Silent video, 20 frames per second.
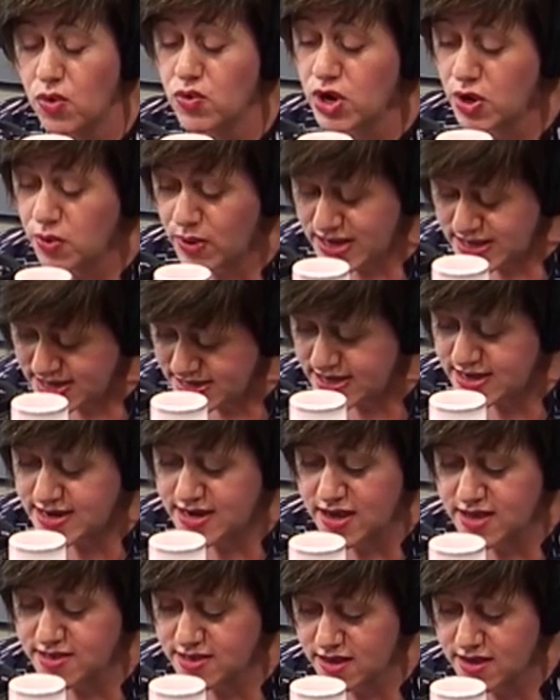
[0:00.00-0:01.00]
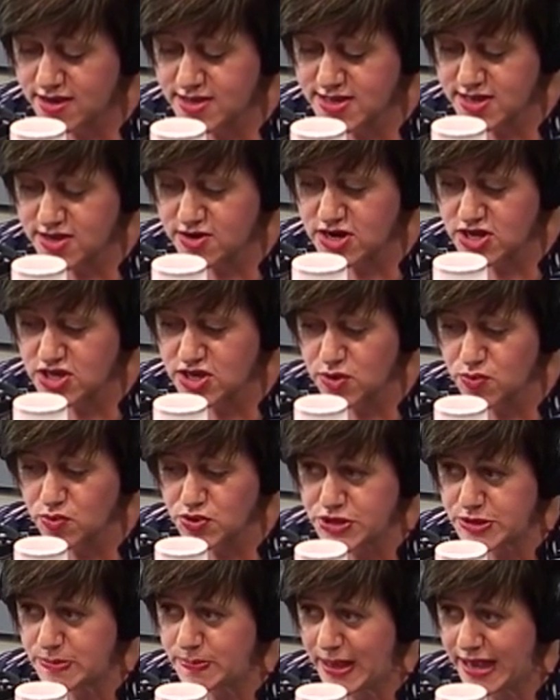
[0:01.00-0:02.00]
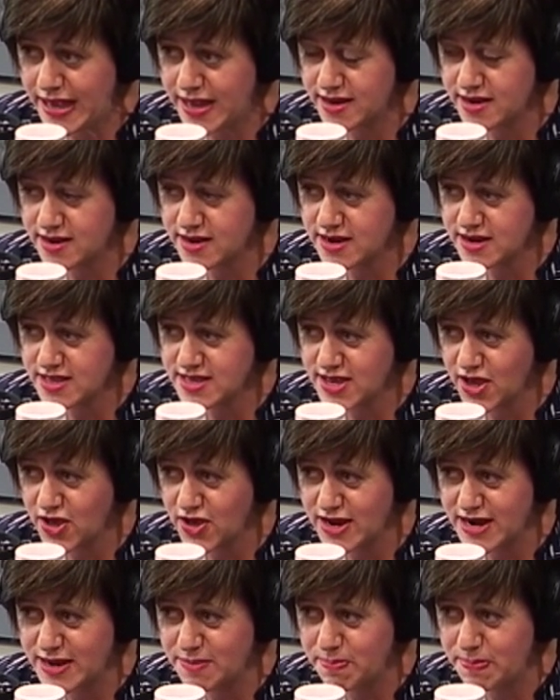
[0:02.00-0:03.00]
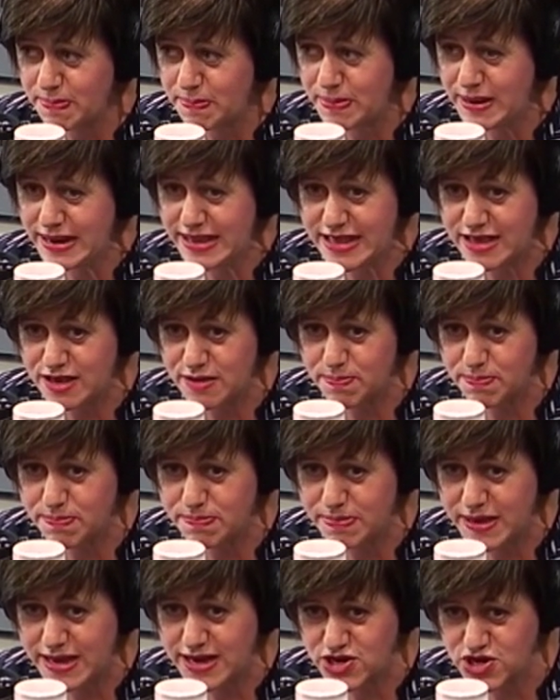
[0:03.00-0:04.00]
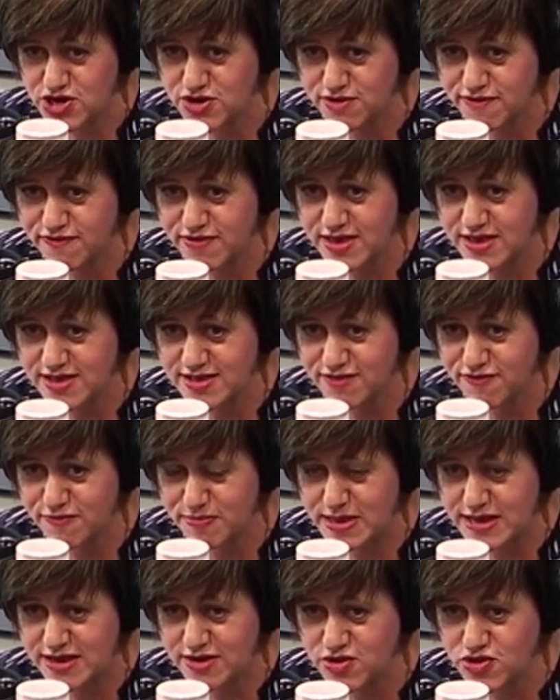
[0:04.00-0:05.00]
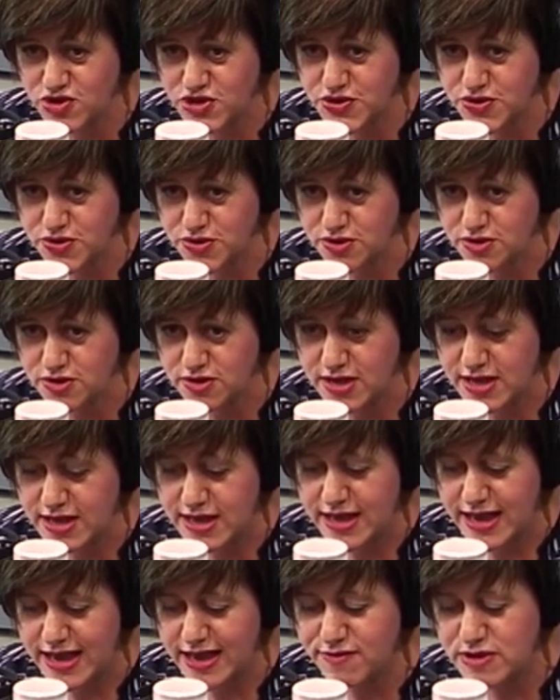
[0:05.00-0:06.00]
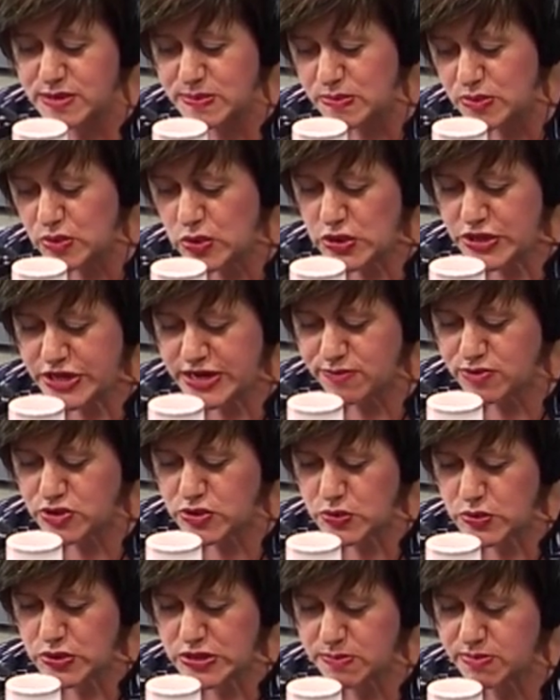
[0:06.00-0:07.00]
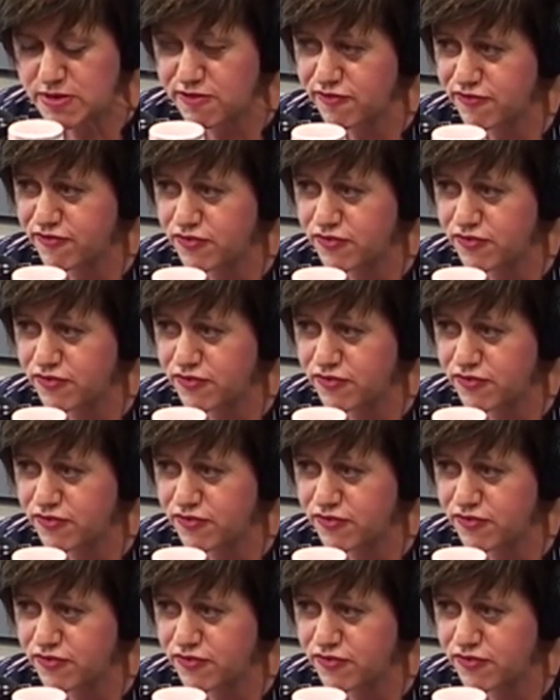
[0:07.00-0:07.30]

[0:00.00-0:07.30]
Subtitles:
Oh, no, I did. I certainly don't want to paint an entirely bleak picture of years of being on tour. It was more that it was always a bit